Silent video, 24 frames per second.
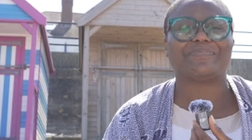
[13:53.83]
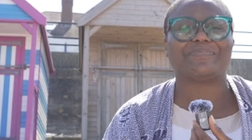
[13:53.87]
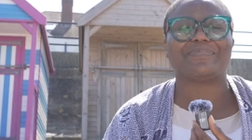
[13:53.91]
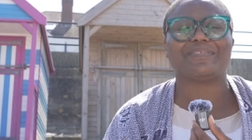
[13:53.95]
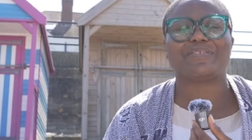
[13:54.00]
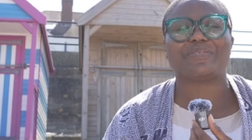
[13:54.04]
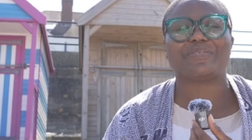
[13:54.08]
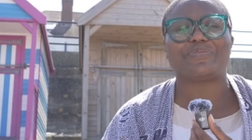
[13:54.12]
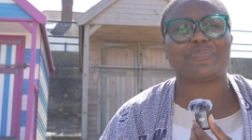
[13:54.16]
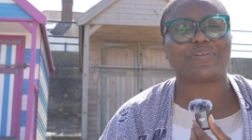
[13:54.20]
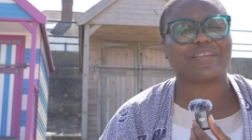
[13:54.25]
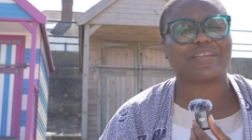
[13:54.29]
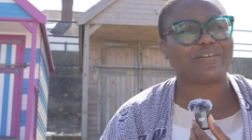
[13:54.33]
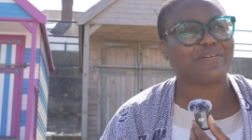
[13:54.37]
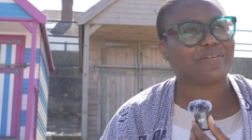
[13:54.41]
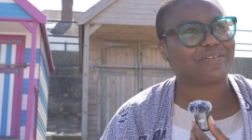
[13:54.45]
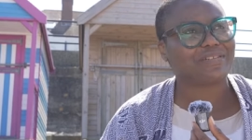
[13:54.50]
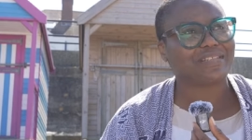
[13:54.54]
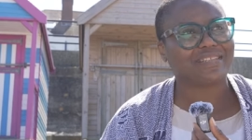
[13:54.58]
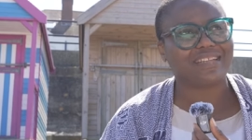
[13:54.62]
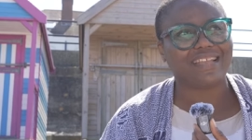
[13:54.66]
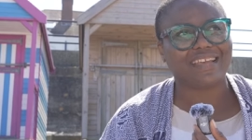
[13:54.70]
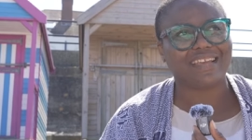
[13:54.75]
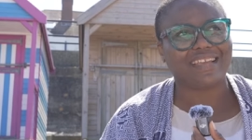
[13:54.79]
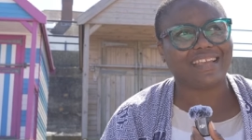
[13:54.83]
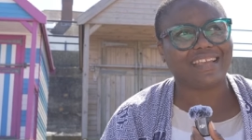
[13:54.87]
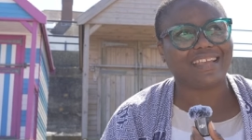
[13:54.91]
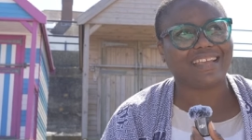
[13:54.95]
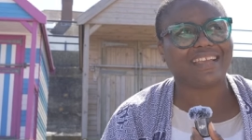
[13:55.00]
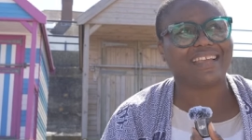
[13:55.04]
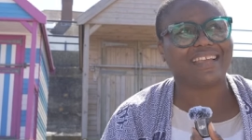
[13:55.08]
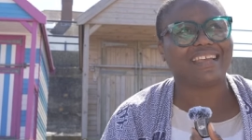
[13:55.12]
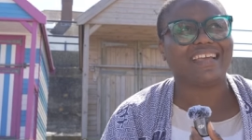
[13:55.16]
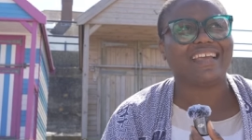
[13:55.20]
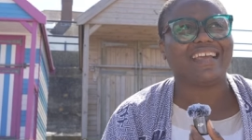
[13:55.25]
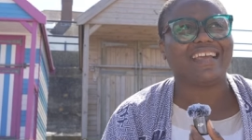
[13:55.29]
So we got there,
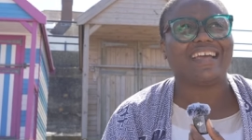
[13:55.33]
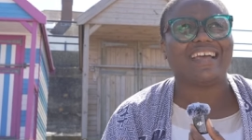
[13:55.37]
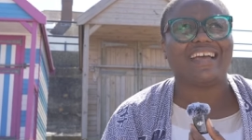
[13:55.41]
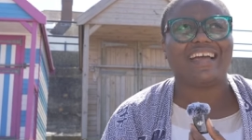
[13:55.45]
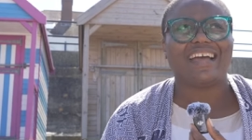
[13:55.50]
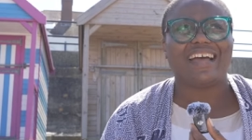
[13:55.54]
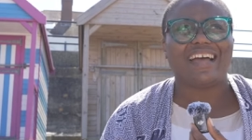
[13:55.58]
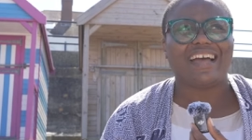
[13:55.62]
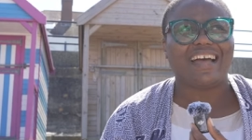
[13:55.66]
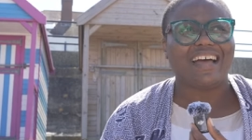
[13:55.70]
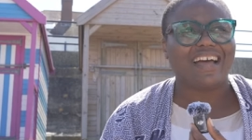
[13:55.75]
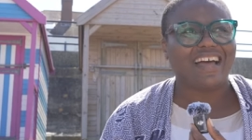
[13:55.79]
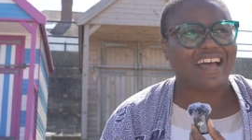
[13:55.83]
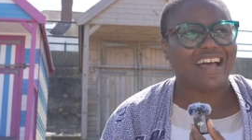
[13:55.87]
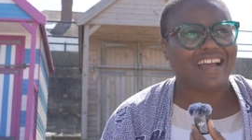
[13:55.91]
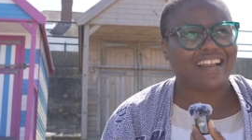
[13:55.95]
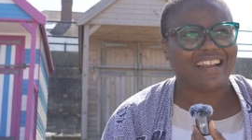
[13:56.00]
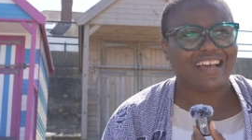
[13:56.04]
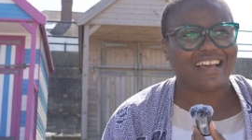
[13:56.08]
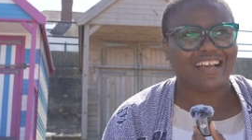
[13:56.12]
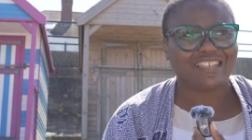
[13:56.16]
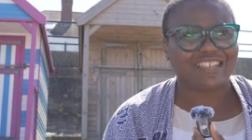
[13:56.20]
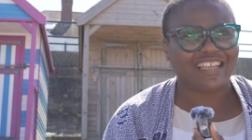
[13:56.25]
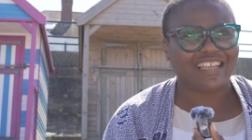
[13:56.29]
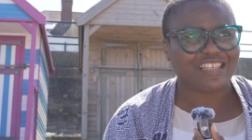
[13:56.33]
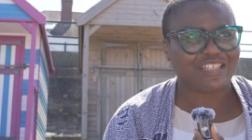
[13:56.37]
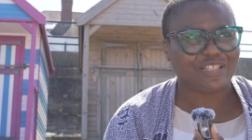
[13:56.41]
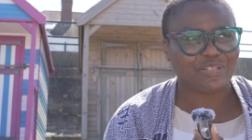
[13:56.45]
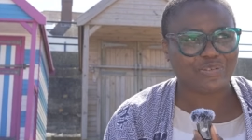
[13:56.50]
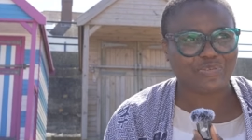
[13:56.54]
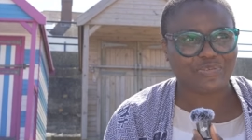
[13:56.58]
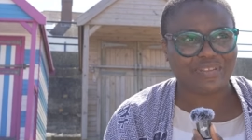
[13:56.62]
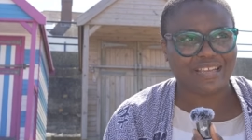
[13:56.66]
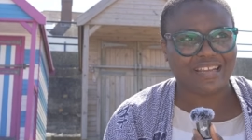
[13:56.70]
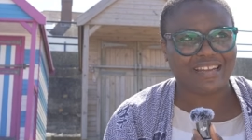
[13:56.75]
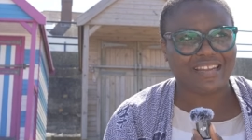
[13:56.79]
and as I
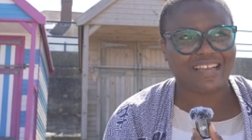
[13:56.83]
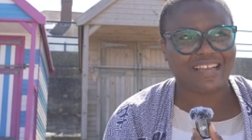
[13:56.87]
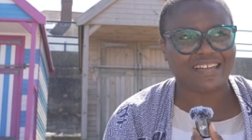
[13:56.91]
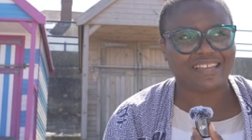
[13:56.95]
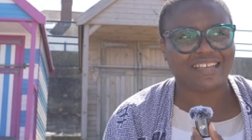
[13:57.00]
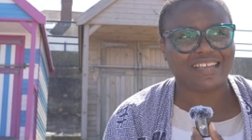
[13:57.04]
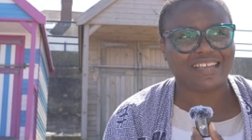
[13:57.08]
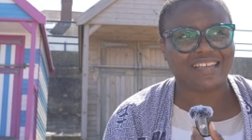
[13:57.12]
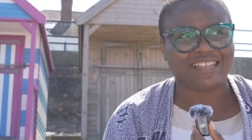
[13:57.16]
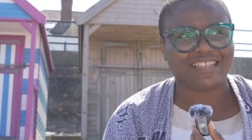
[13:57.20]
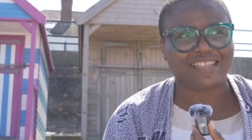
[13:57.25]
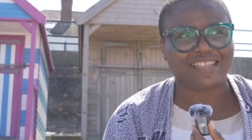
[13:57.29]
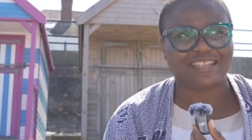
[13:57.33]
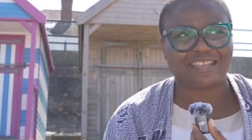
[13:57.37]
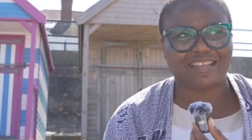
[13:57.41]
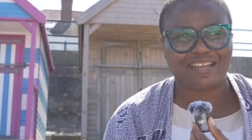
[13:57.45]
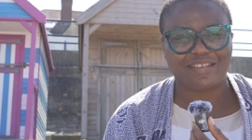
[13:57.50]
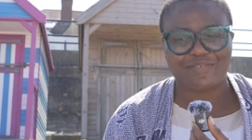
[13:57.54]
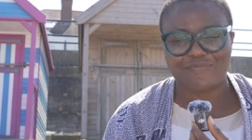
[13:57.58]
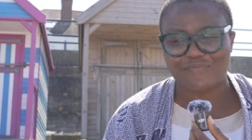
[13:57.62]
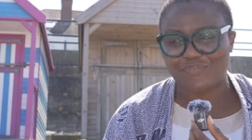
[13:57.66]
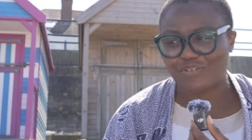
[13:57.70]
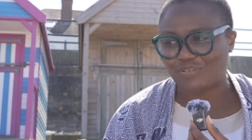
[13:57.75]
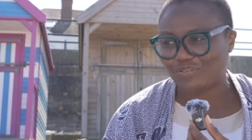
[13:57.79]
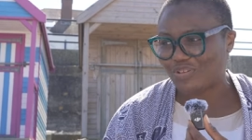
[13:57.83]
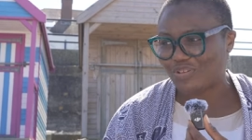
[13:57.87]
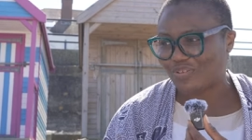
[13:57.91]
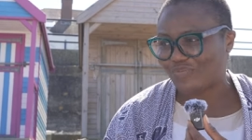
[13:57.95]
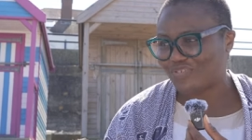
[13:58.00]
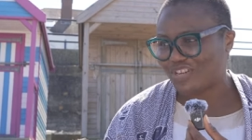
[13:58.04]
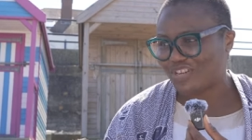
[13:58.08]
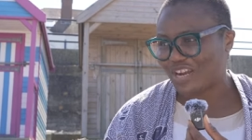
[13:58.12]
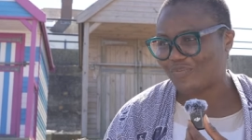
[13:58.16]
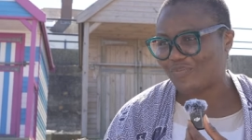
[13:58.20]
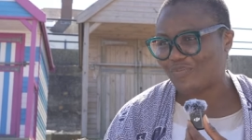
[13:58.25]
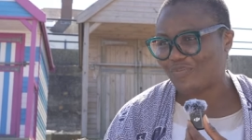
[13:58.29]
stood at that gate in front
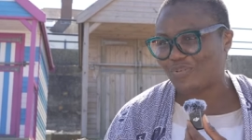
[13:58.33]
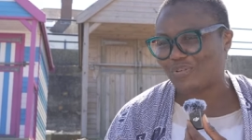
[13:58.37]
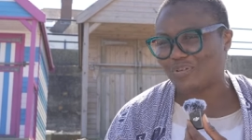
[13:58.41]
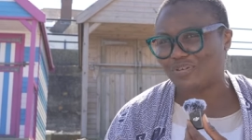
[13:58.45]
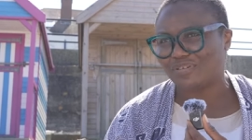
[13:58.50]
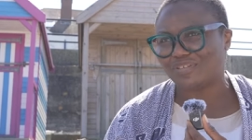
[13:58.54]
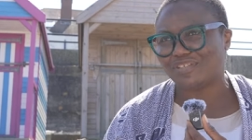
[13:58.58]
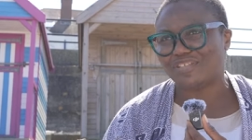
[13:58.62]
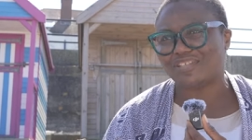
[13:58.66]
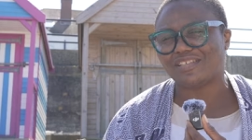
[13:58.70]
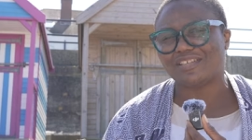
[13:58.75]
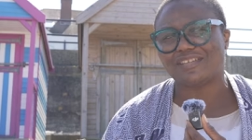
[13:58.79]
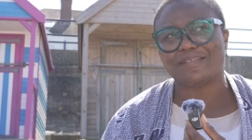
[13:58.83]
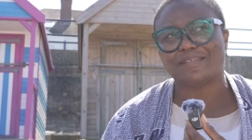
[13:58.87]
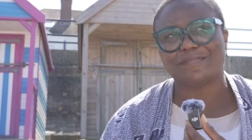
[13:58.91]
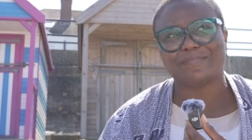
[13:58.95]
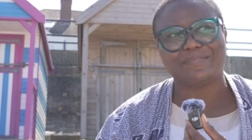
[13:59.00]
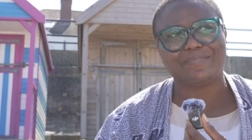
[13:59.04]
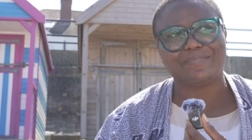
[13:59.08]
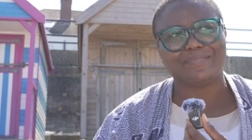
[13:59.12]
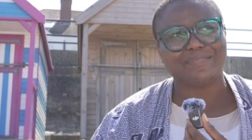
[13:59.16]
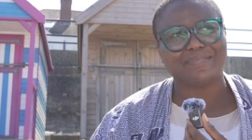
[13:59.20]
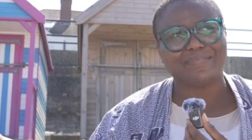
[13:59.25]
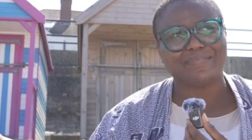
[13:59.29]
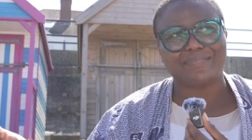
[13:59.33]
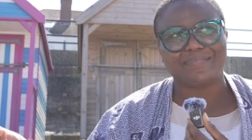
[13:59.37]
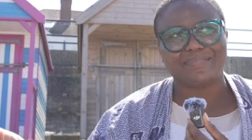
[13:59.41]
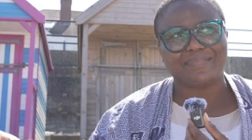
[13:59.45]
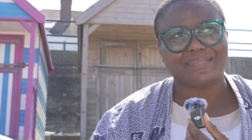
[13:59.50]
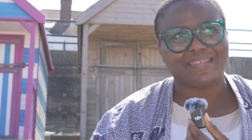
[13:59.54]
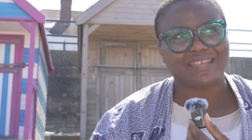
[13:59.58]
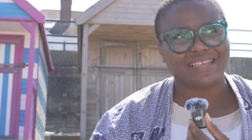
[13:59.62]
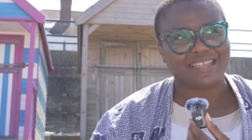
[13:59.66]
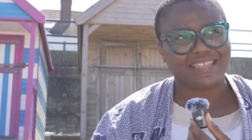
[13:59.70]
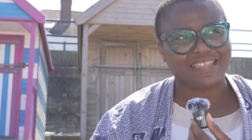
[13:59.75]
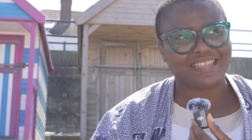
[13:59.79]
of Travel Lodge,
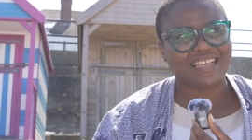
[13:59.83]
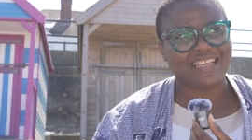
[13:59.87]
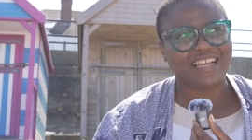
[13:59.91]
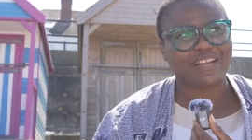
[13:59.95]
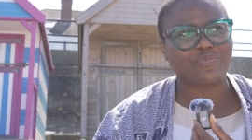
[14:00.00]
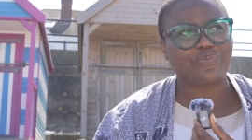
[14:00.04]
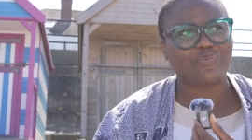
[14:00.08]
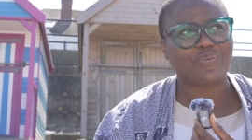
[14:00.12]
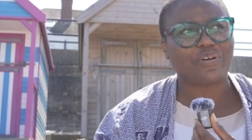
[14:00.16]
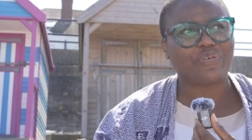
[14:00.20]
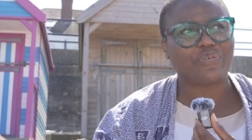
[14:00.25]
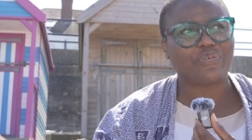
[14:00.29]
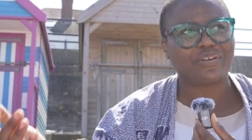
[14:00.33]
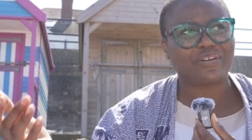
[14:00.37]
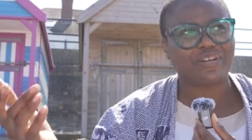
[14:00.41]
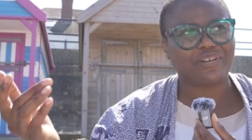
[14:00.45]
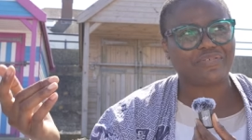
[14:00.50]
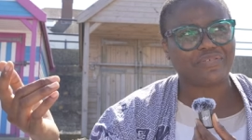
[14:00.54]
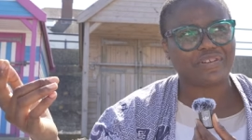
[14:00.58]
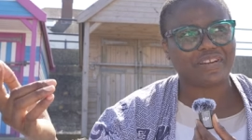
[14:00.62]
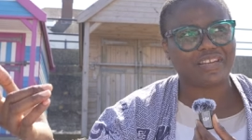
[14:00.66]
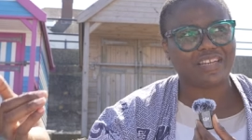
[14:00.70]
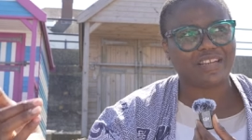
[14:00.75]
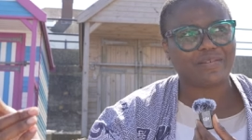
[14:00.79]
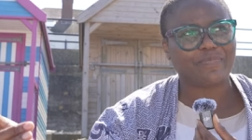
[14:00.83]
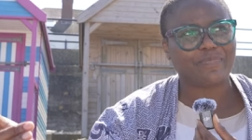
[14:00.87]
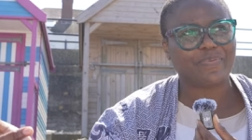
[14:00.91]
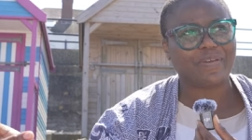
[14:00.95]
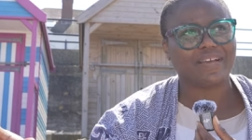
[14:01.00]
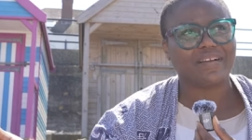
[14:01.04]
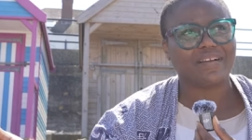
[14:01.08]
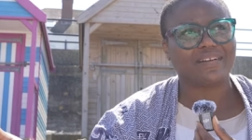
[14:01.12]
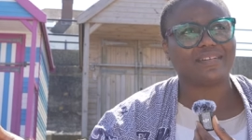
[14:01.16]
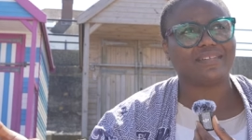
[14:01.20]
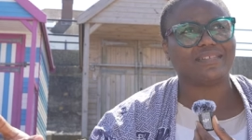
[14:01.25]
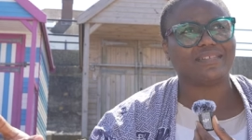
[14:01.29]
he said we are going to ring the
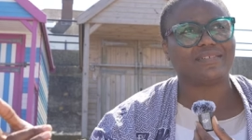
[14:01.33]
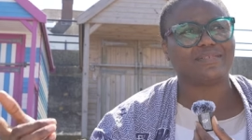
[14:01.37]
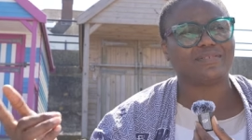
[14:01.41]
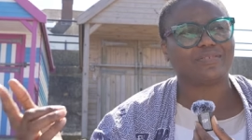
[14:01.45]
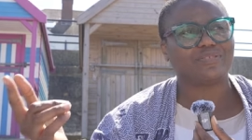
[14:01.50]
bell.